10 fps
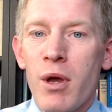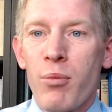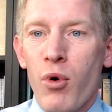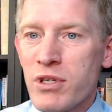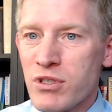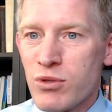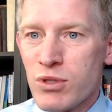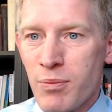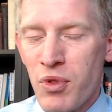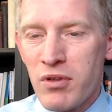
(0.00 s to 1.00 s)
points to
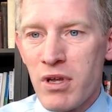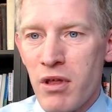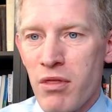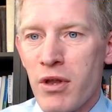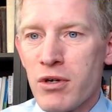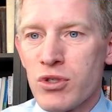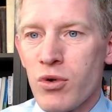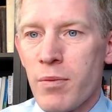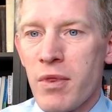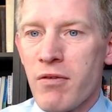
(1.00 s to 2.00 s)
something like a
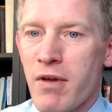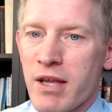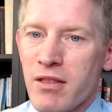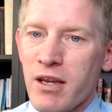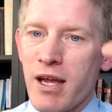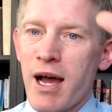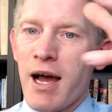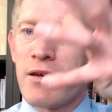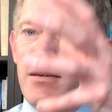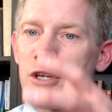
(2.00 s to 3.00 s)
thunderstorm and the fact that
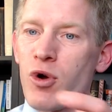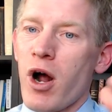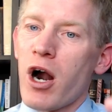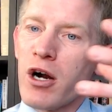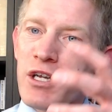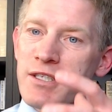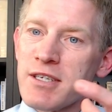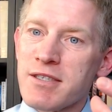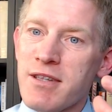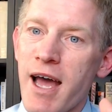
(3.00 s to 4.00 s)
God, you know,
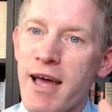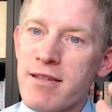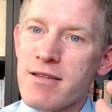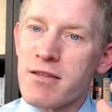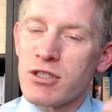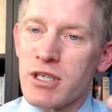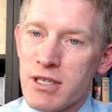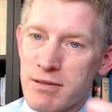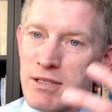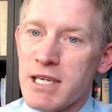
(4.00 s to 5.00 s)
harnesses that
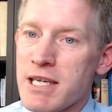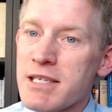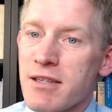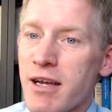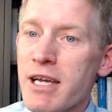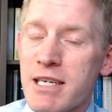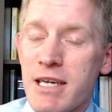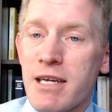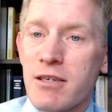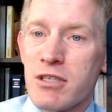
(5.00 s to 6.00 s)
to, to his
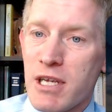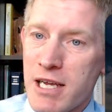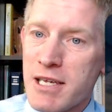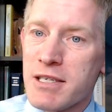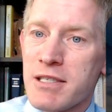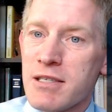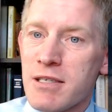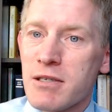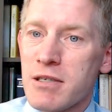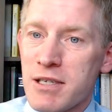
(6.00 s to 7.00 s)
liking or to his
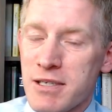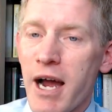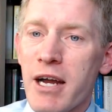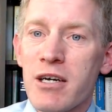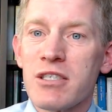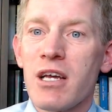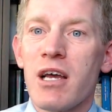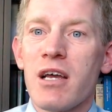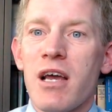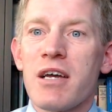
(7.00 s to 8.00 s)
desires
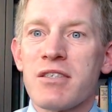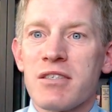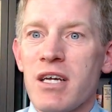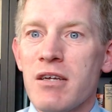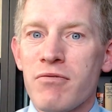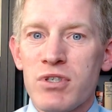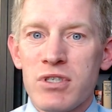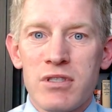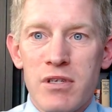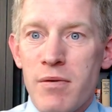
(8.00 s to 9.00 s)
as a sign of
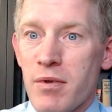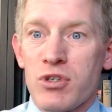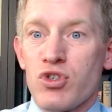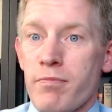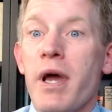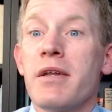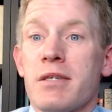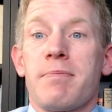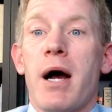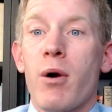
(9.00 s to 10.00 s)
just the
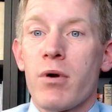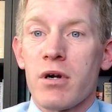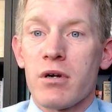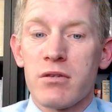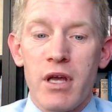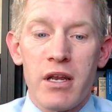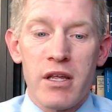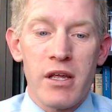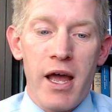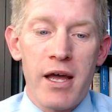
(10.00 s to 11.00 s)
tremendous power that
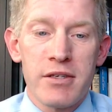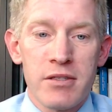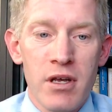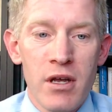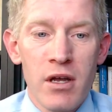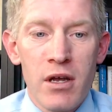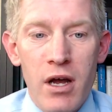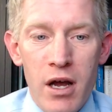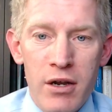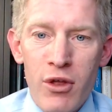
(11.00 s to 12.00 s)
he has.
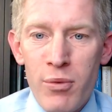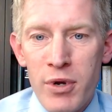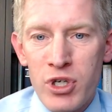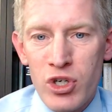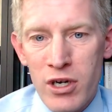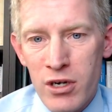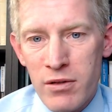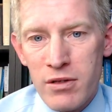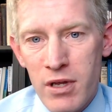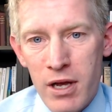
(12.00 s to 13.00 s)
Uh, another picture
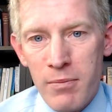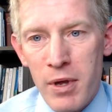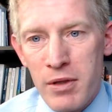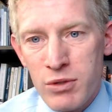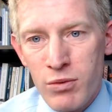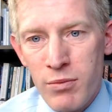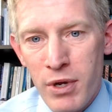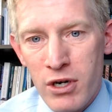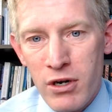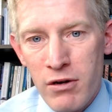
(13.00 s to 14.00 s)
here, uh, I'll make this one
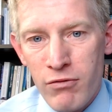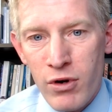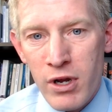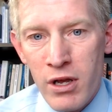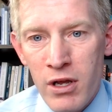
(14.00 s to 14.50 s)
bigger here for you.